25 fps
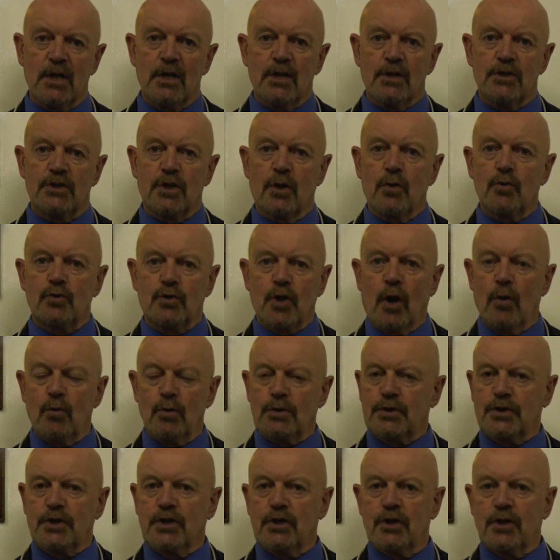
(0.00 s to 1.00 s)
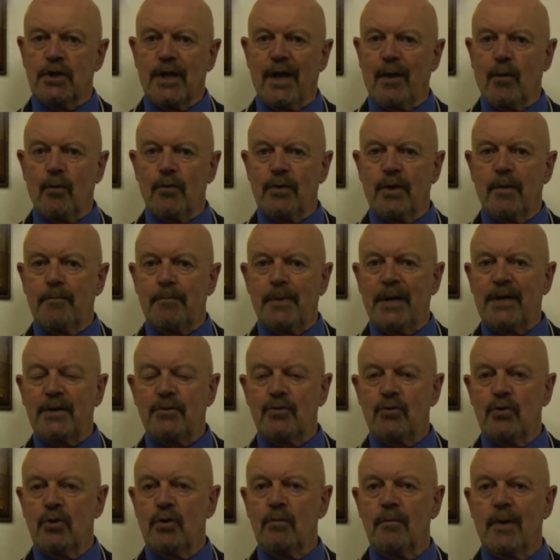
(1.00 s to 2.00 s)
So don't turn out the
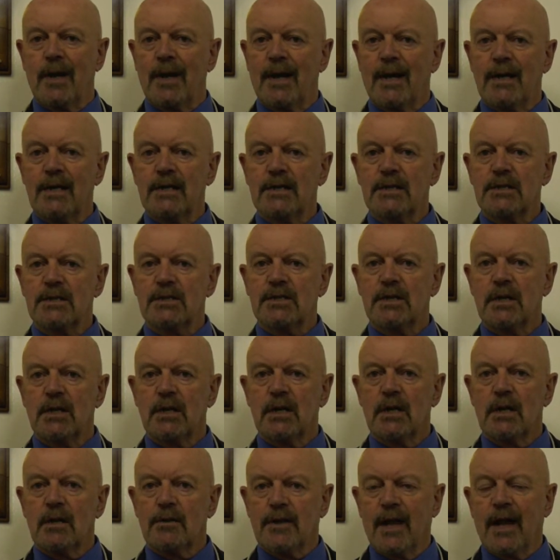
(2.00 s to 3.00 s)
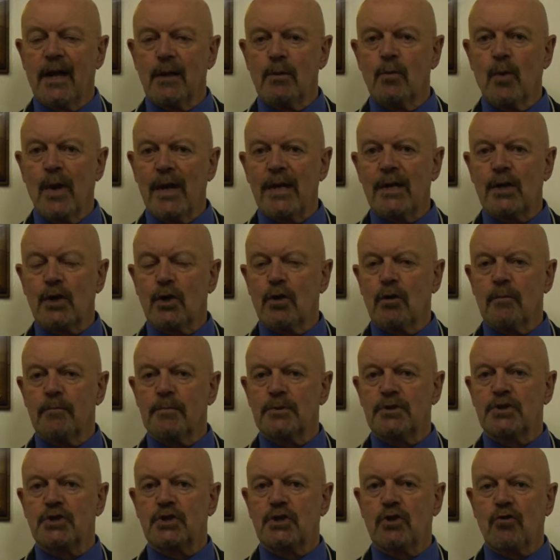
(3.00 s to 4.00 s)
bedroom light, they'll wake up
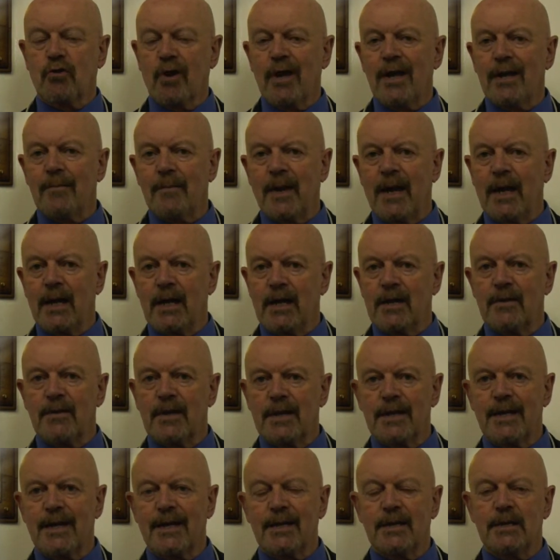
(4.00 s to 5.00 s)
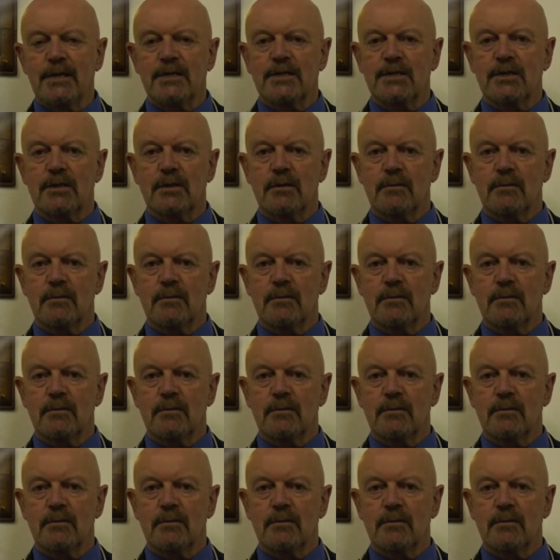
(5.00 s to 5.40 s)
screaming in the night.